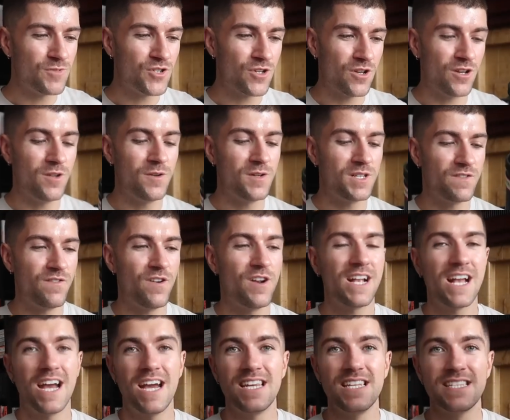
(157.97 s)
John Lewis very
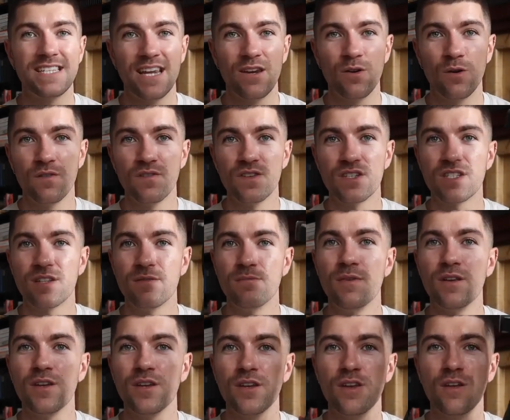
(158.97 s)
kindly sent over
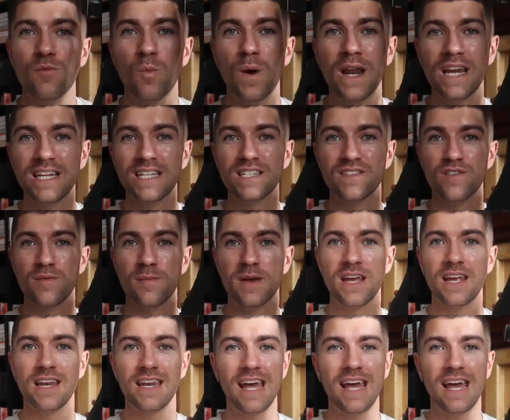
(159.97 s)
some wellies for me.